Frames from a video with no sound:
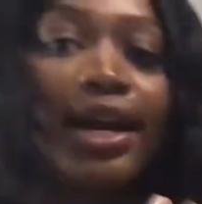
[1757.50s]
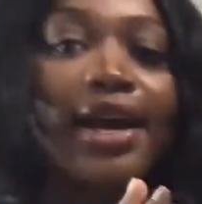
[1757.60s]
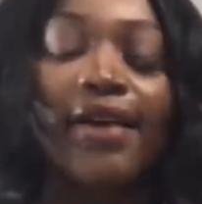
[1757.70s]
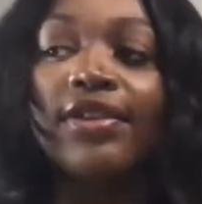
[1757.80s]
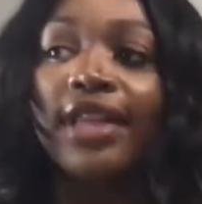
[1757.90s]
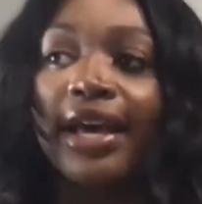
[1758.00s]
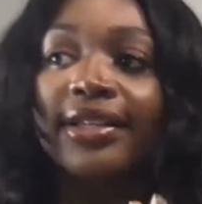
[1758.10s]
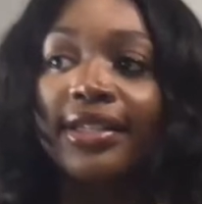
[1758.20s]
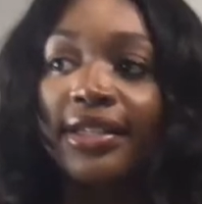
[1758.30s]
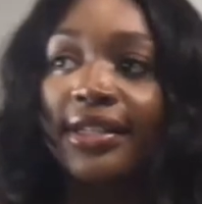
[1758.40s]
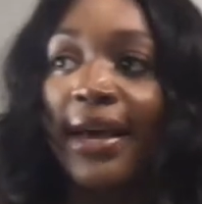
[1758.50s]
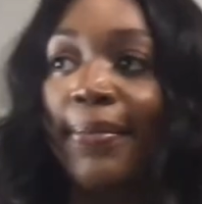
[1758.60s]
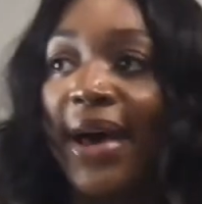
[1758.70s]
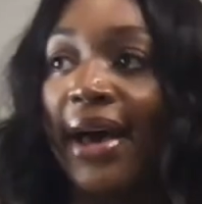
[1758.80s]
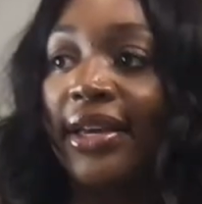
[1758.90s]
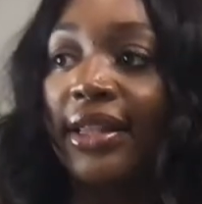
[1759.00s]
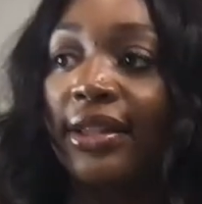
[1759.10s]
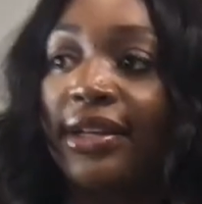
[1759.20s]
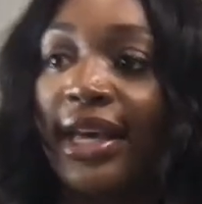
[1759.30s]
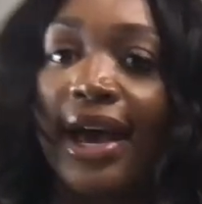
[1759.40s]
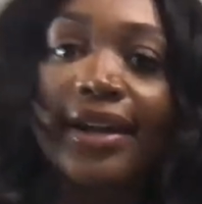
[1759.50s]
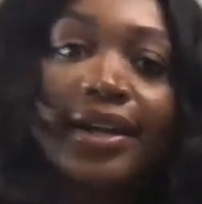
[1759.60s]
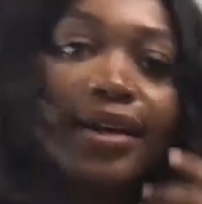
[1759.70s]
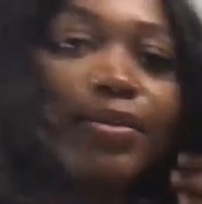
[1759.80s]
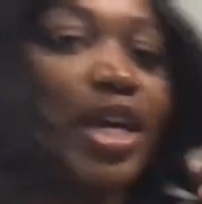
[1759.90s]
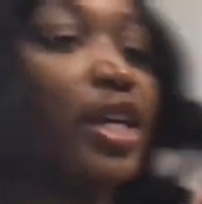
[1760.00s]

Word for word: kind of have to like step back and look at it and